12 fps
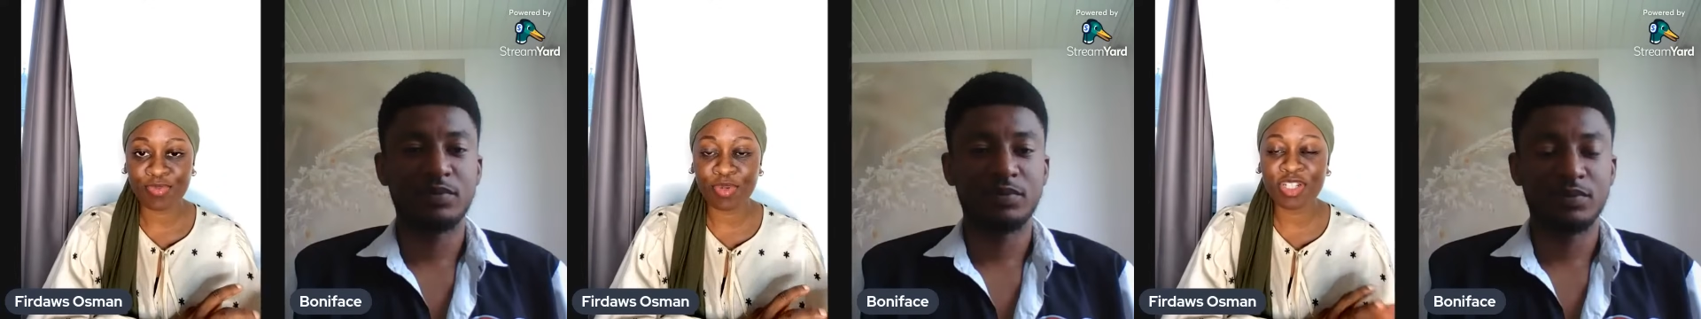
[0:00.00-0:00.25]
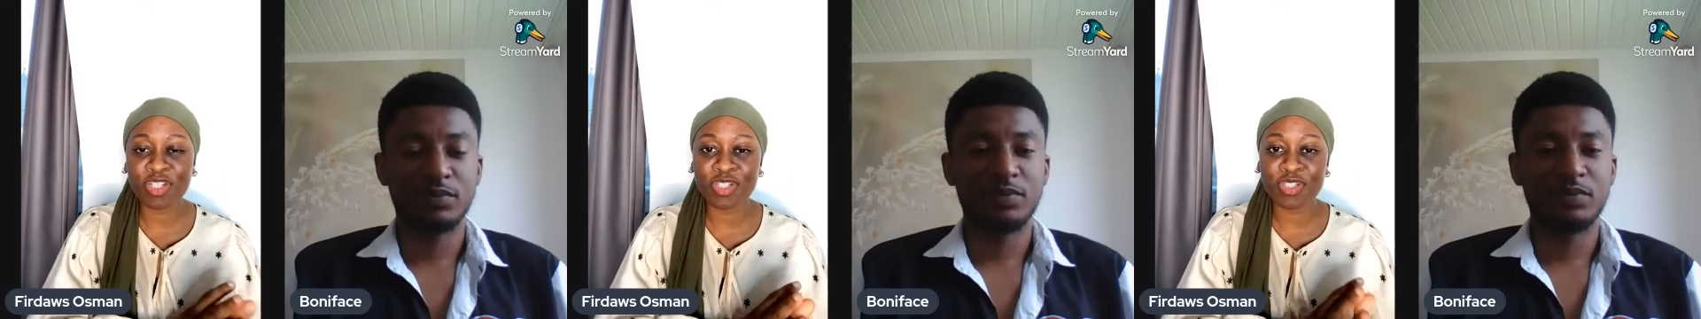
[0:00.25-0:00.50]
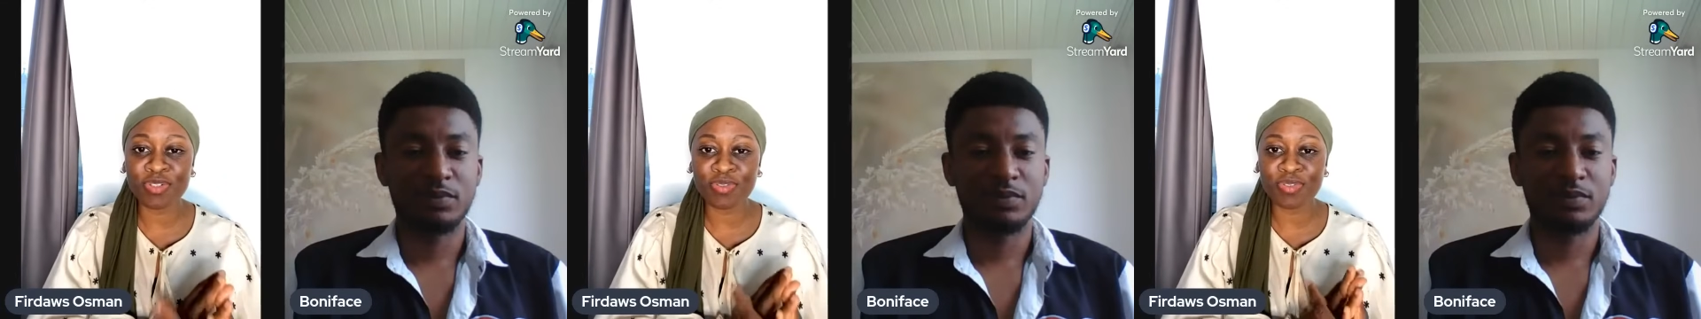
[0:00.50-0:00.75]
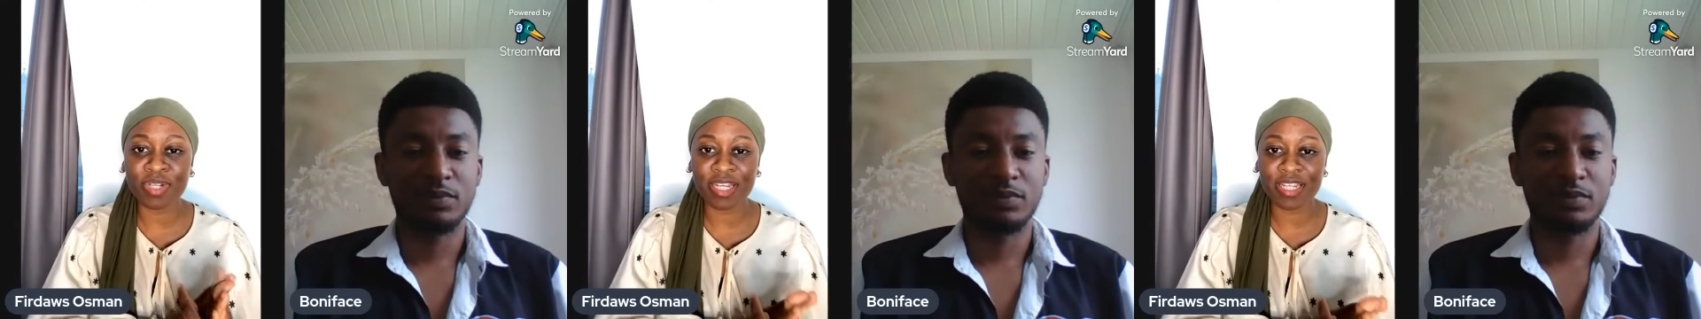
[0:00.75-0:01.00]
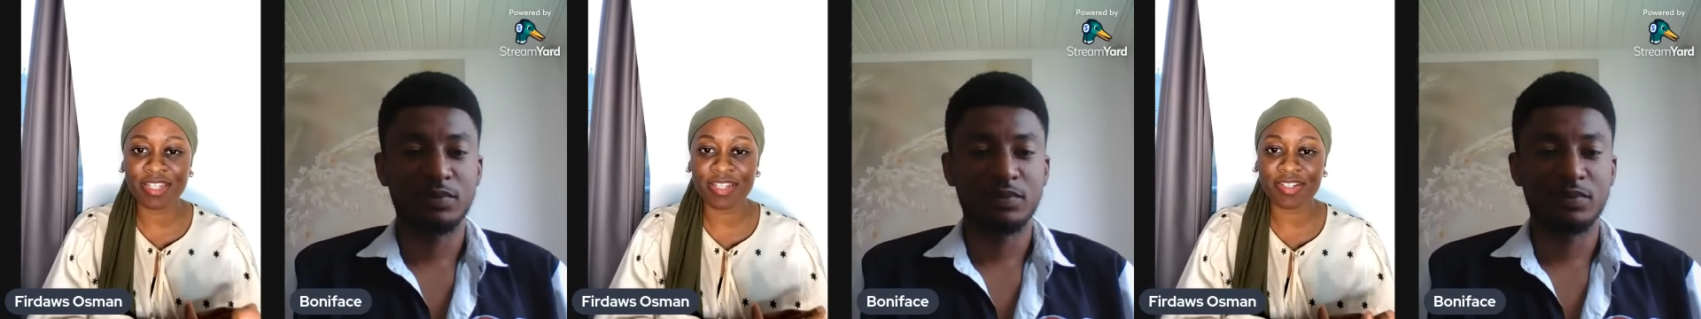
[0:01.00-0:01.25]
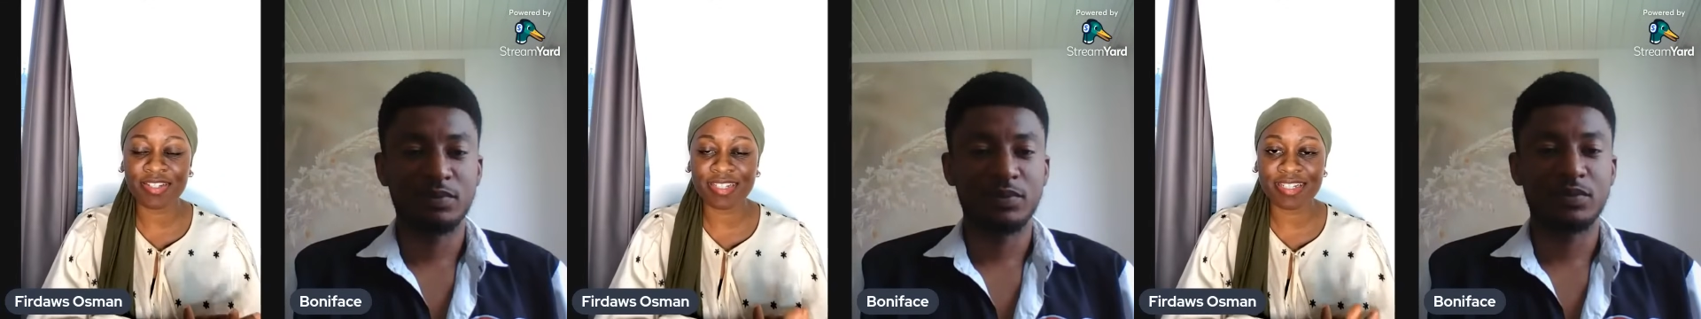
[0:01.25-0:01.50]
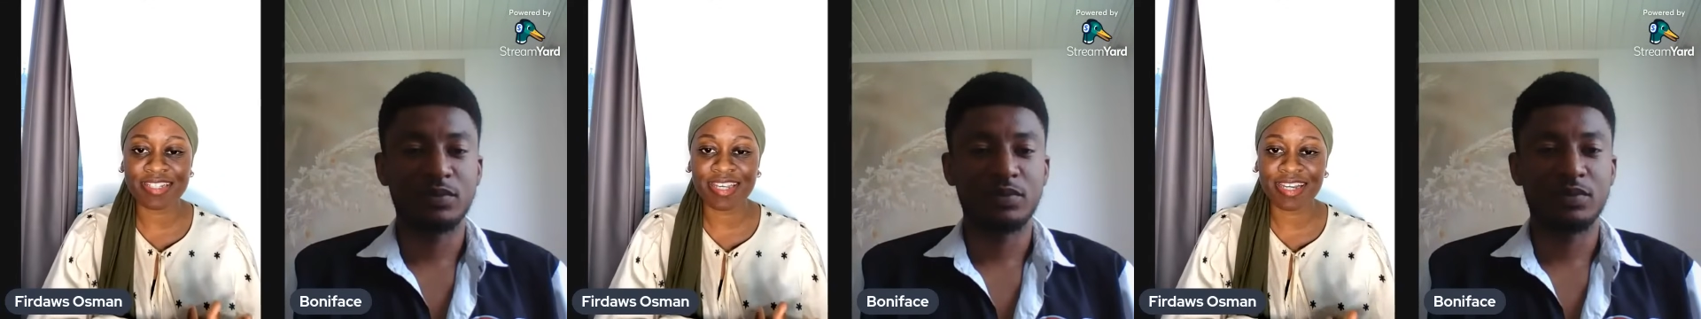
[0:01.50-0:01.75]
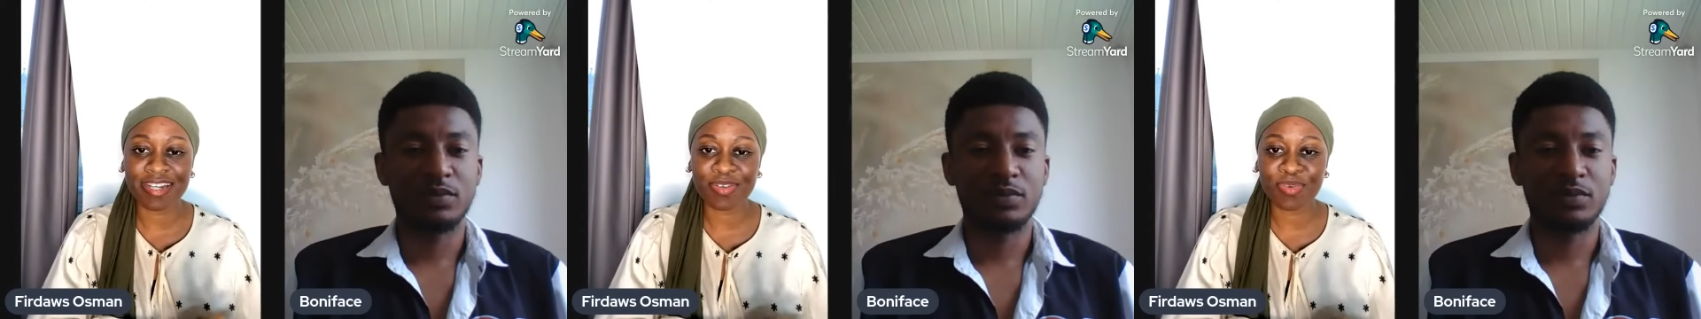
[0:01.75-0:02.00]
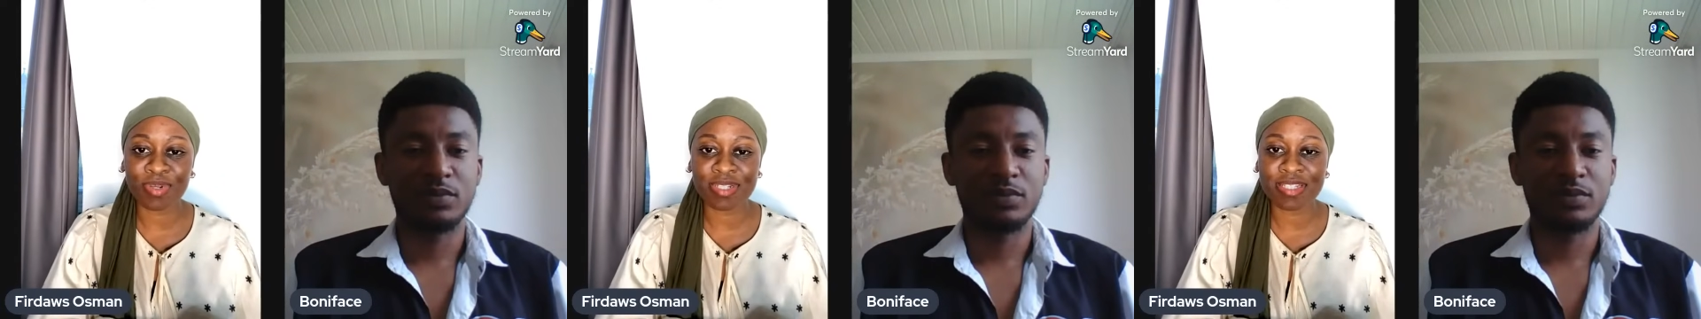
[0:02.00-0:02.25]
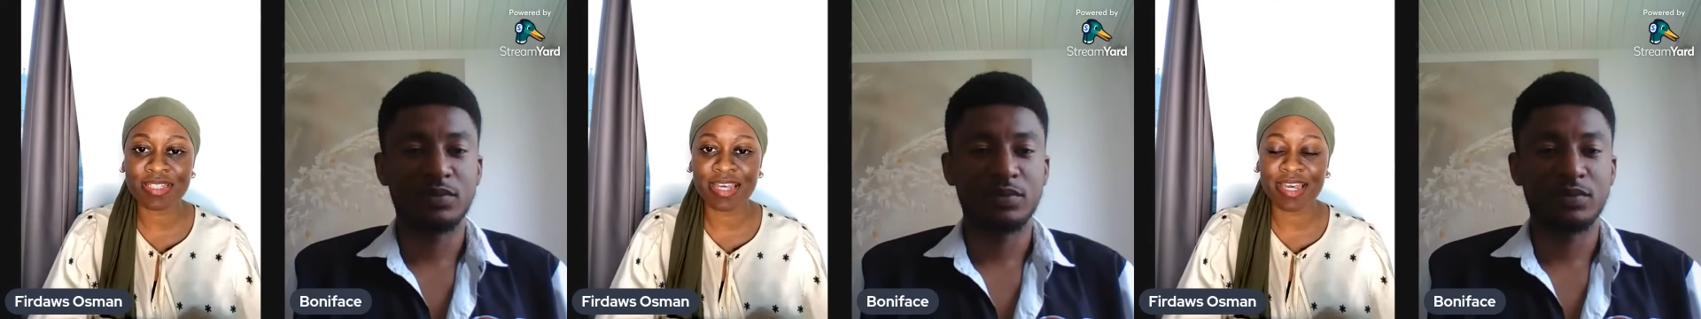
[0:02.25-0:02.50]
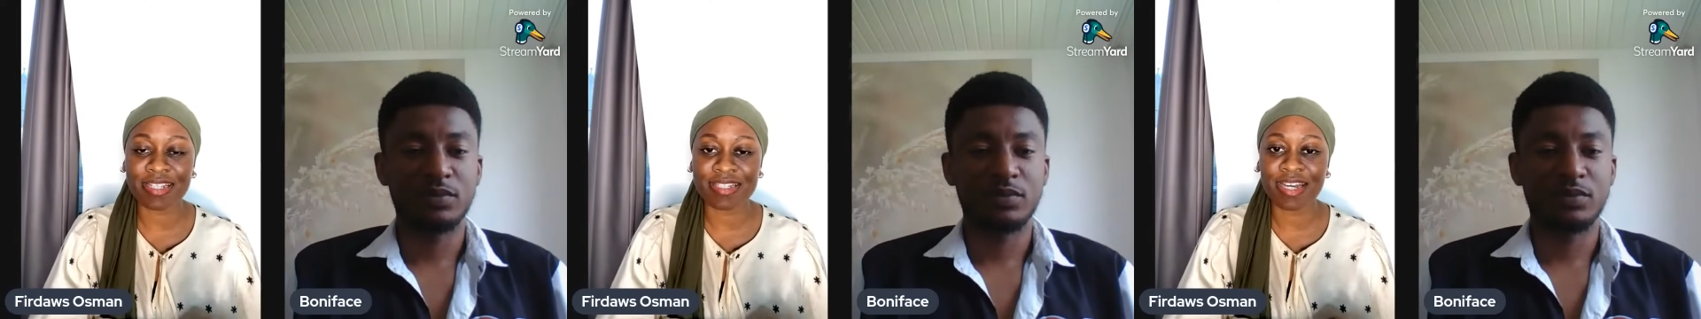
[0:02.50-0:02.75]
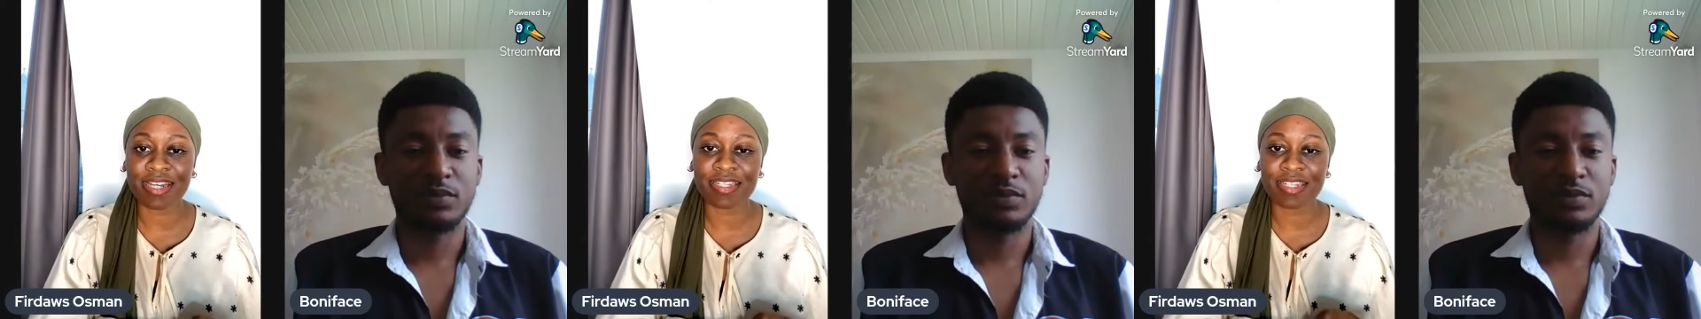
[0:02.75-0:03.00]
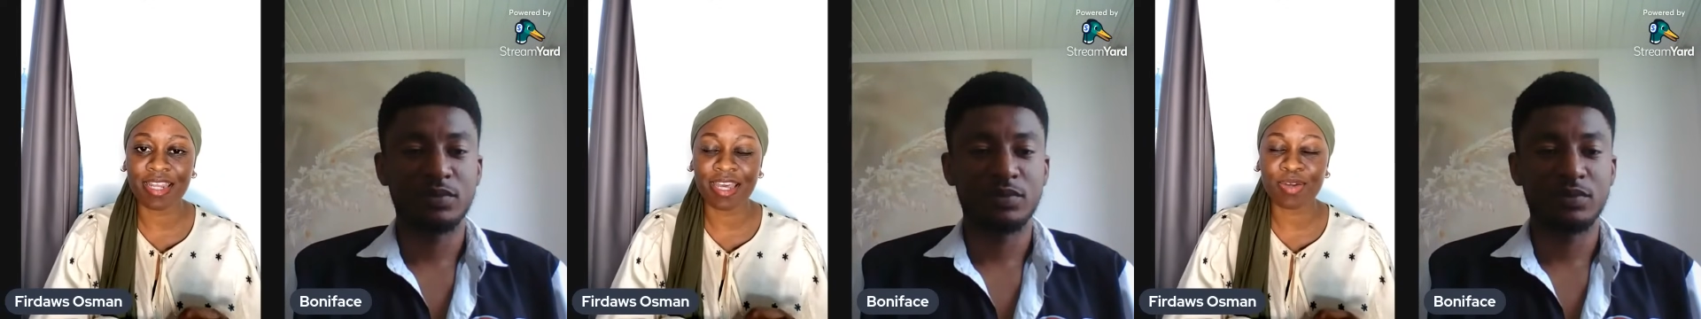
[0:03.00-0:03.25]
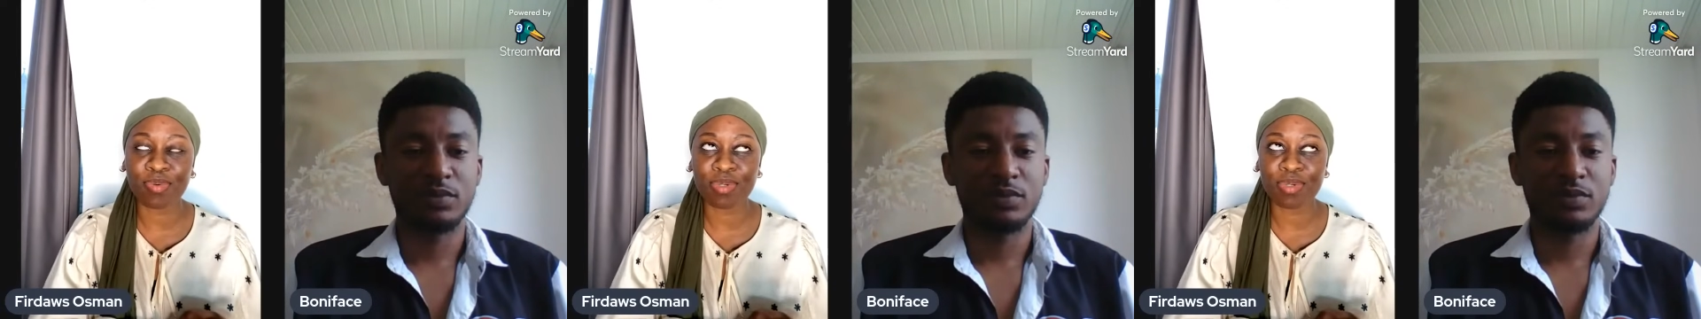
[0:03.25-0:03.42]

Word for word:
Speaker 1: What did you do in the in the tech? What's exactly like